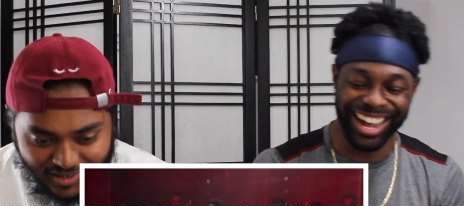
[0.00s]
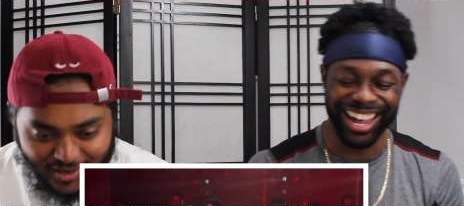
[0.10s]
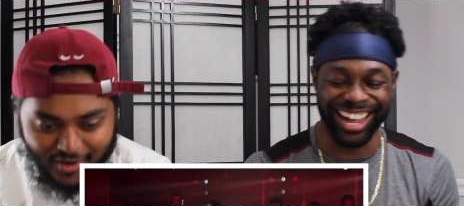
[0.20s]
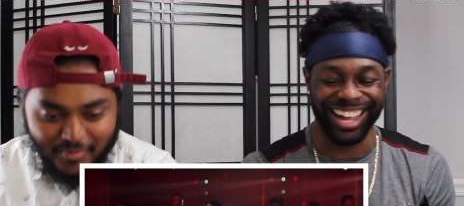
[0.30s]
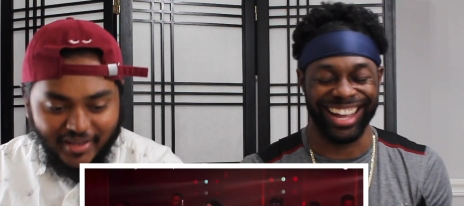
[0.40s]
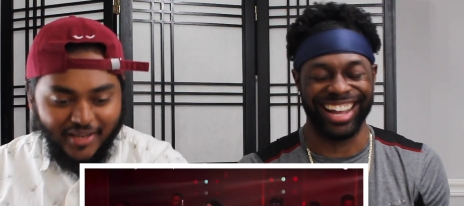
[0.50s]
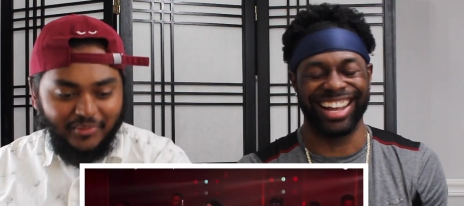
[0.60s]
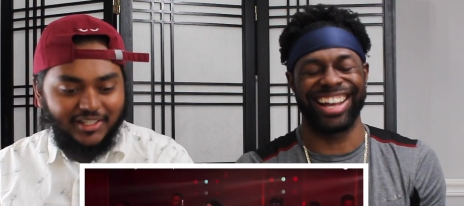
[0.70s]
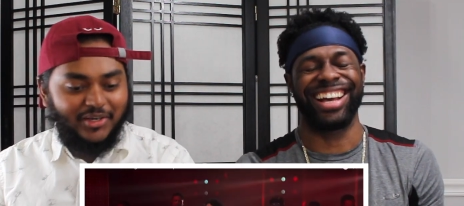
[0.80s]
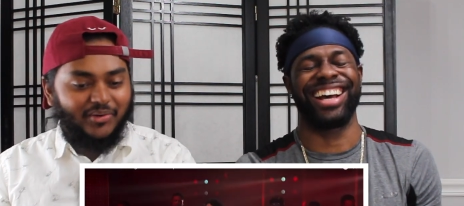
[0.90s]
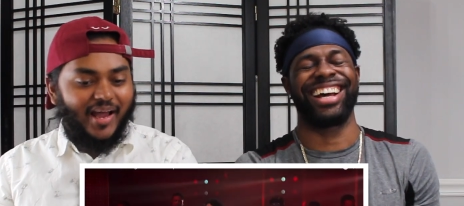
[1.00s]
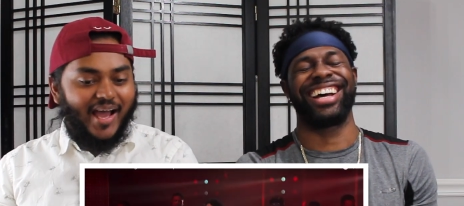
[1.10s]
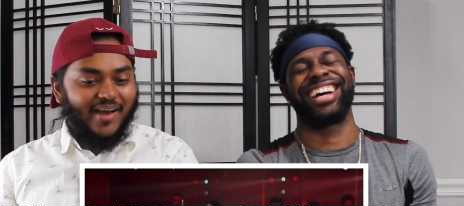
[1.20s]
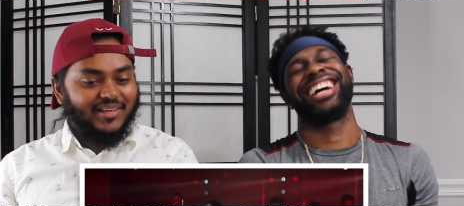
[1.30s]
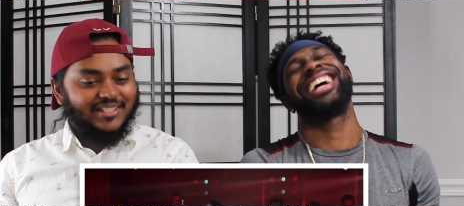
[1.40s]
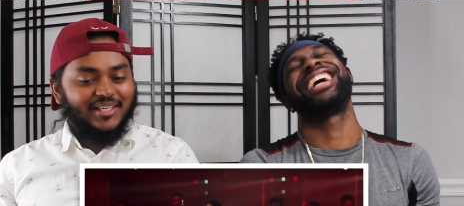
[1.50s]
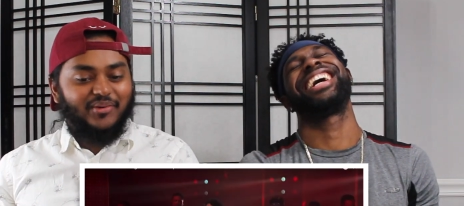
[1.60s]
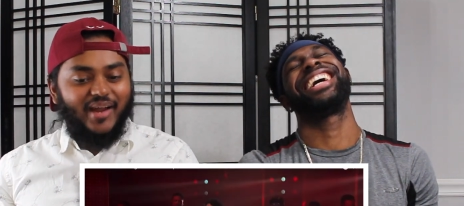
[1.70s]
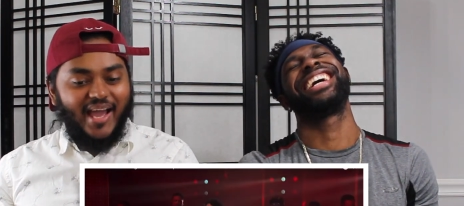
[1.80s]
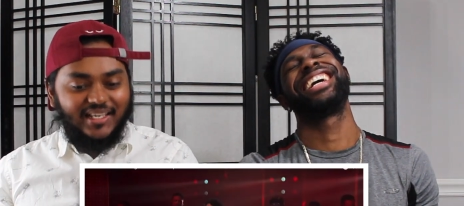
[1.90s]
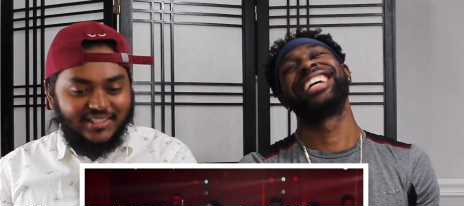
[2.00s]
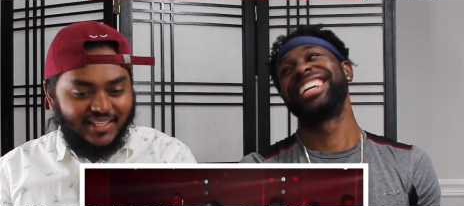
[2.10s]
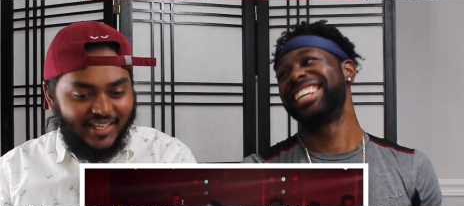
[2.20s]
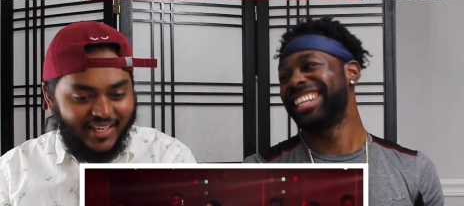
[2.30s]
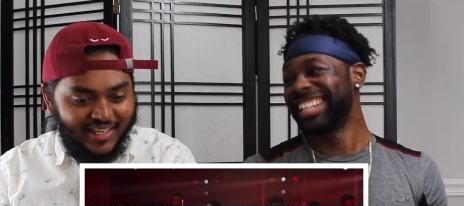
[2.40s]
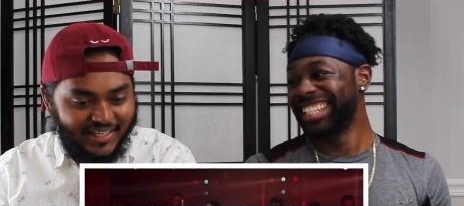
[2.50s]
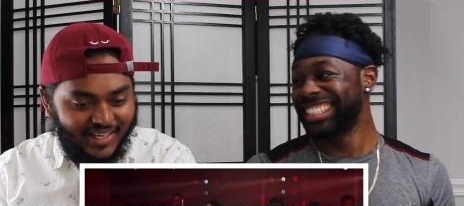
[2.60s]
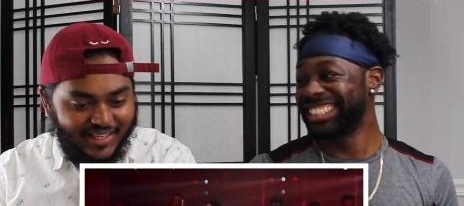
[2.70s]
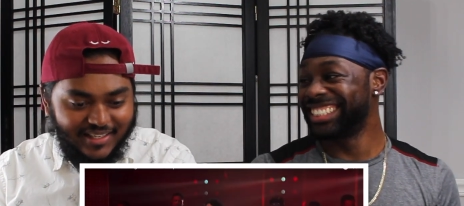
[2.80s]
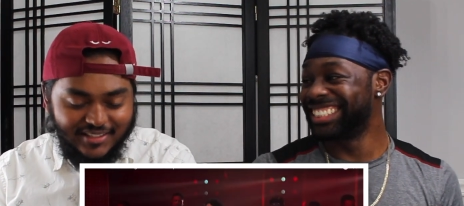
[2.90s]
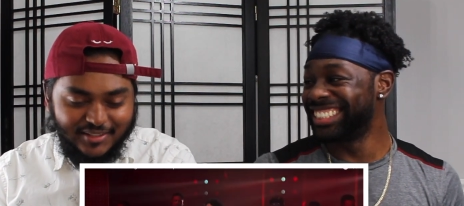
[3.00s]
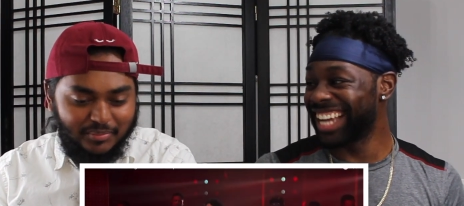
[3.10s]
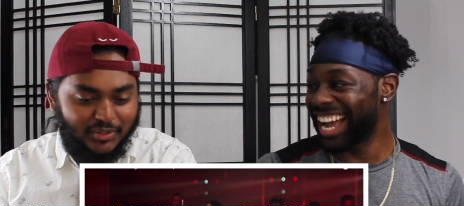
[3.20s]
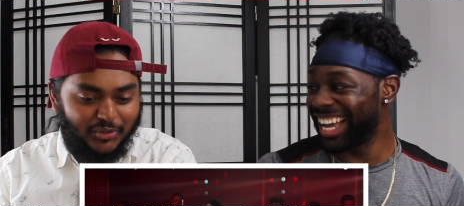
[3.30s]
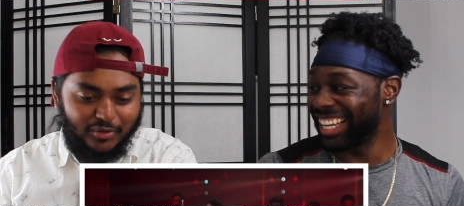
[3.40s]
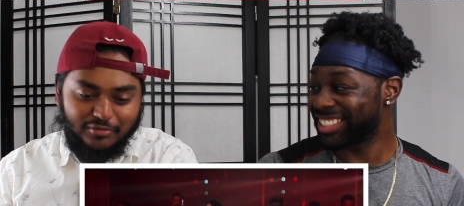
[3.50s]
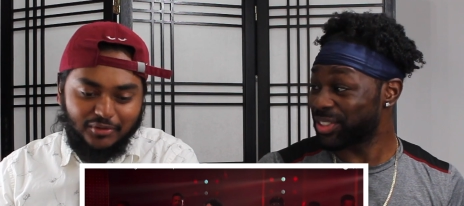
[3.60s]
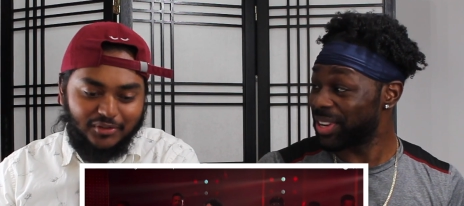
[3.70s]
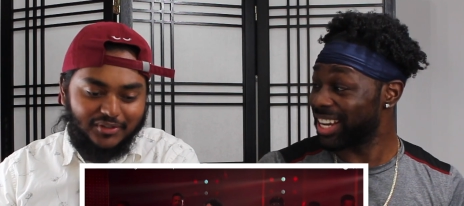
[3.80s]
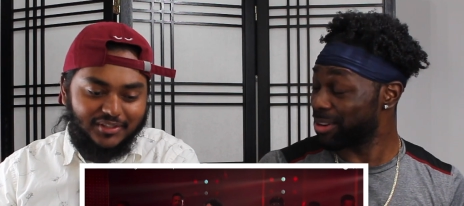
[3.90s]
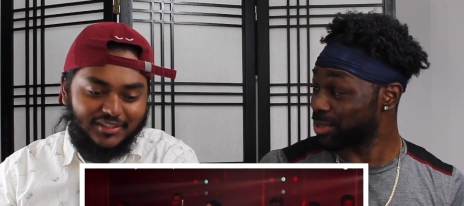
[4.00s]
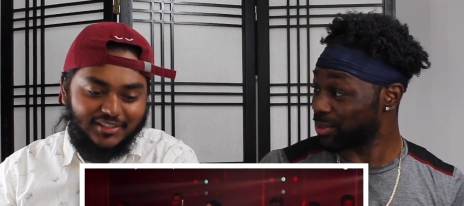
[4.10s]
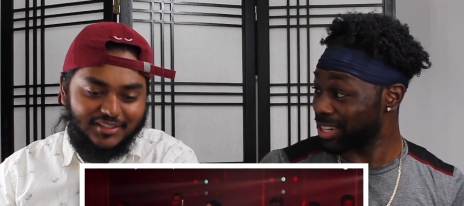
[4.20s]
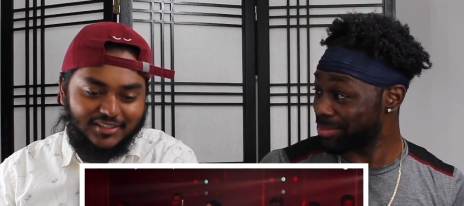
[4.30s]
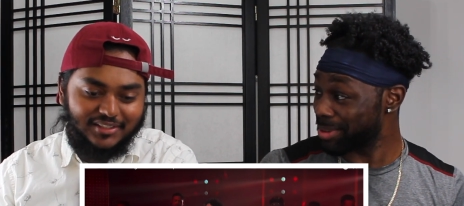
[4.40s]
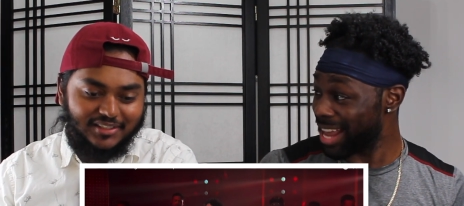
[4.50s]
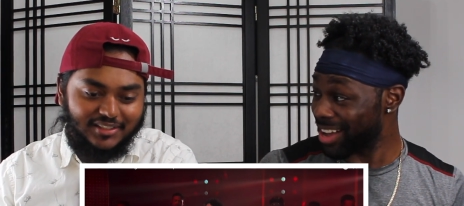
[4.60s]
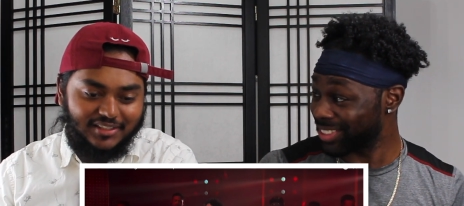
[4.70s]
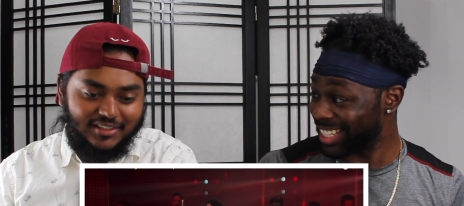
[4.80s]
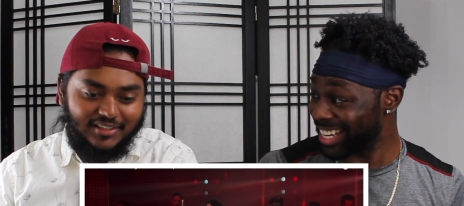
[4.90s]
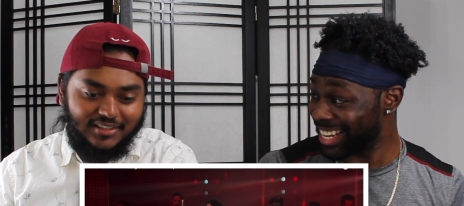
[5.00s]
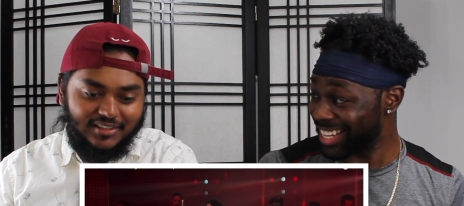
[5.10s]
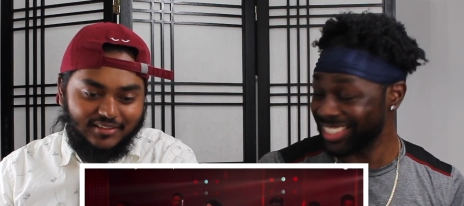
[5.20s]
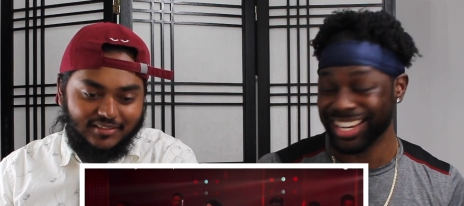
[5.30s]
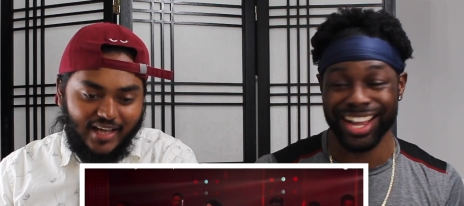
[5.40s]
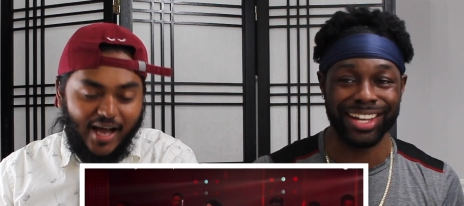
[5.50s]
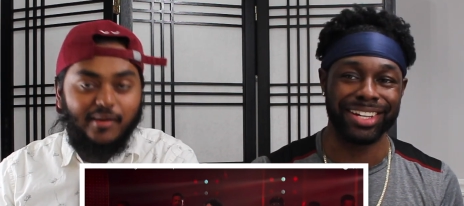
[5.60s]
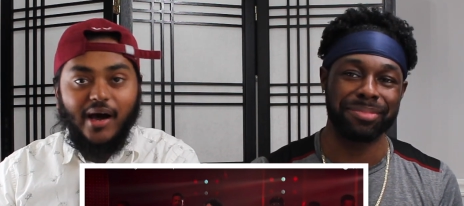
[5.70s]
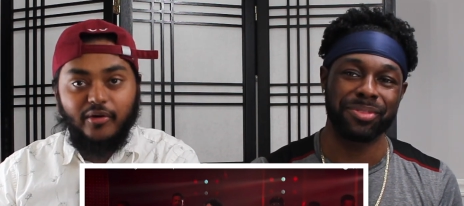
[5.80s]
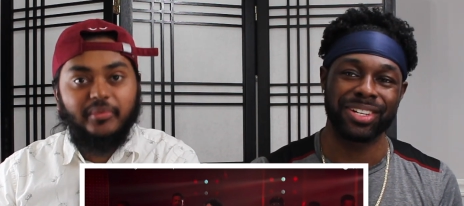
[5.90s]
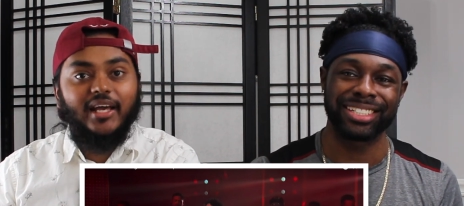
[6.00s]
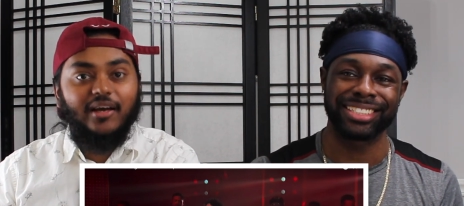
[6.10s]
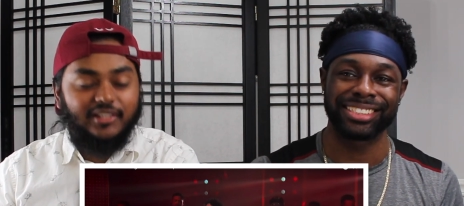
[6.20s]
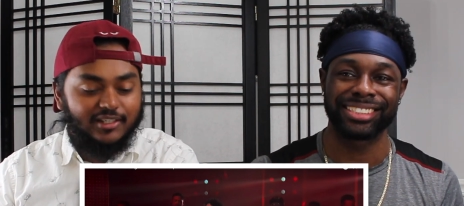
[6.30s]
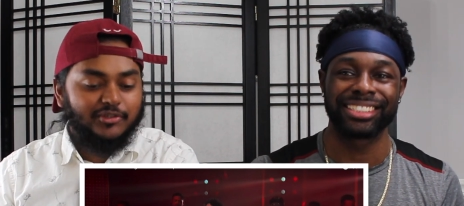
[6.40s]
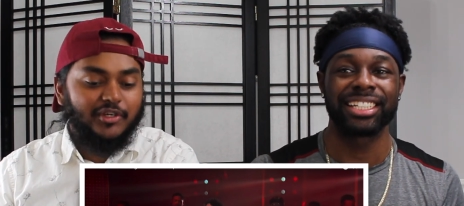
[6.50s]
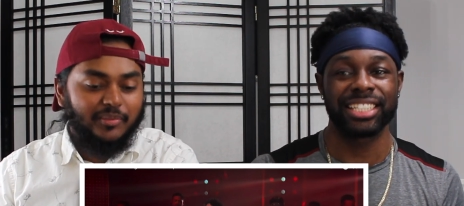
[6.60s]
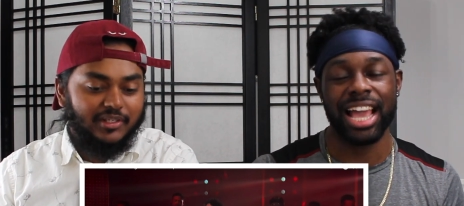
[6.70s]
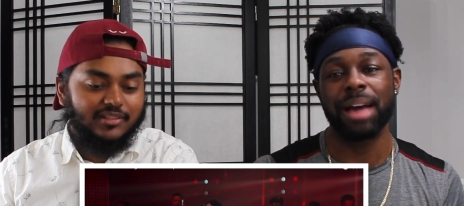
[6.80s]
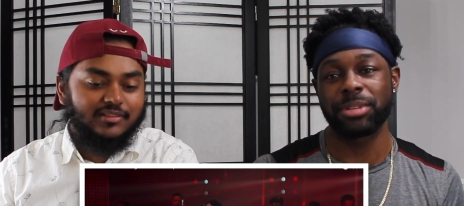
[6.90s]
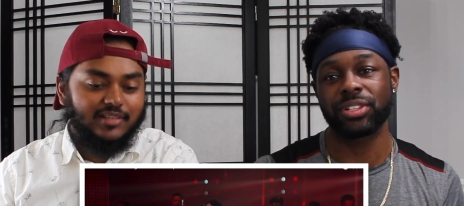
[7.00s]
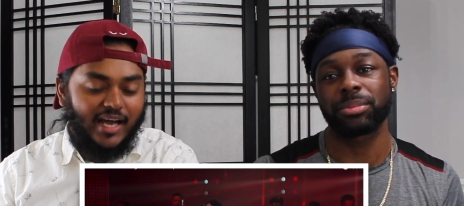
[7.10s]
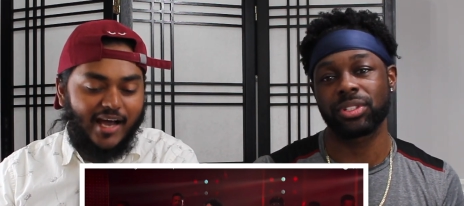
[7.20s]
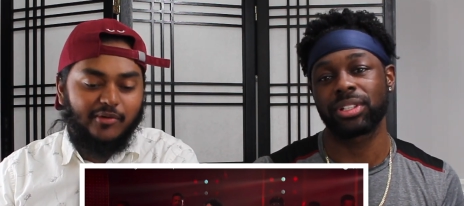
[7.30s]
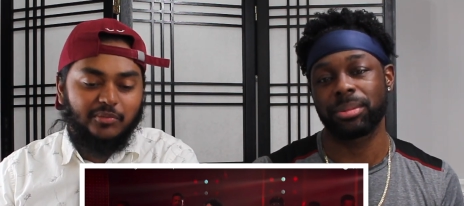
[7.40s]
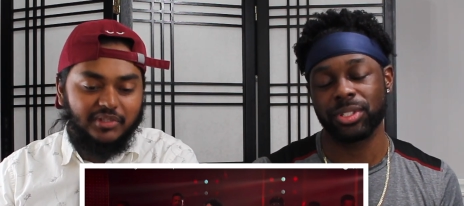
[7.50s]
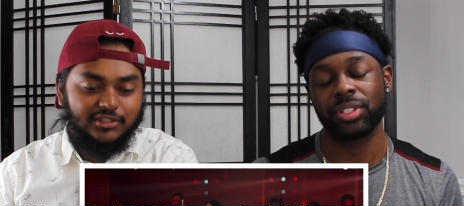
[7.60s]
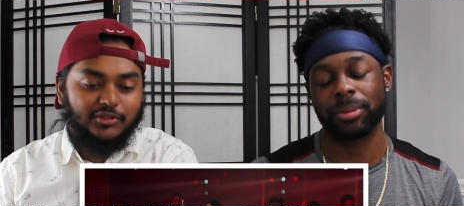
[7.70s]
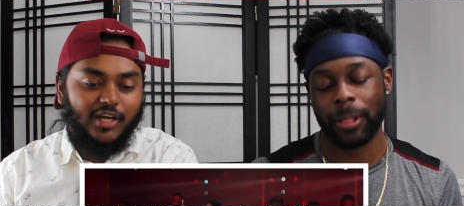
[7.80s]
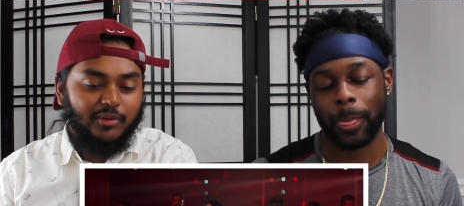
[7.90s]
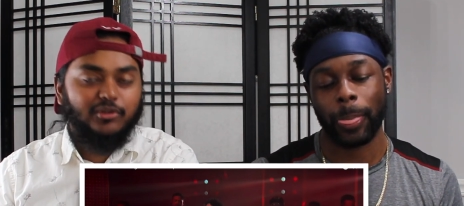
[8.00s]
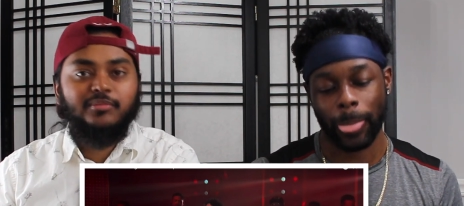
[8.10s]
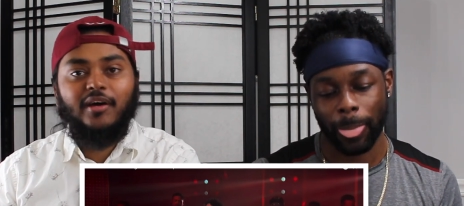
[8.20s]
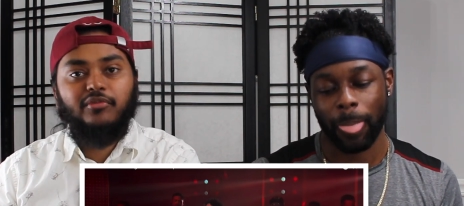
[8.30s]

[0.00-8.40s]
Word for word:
Speaker 1: Oh man, when the crowd is interacting,
Speaker 2: it is Yes, beautiful. You hear them screaming out there?
Speaker 1: Like, I, I would be out there screaming. Yeah, I'd be screaming. I would be screaming. I would lose my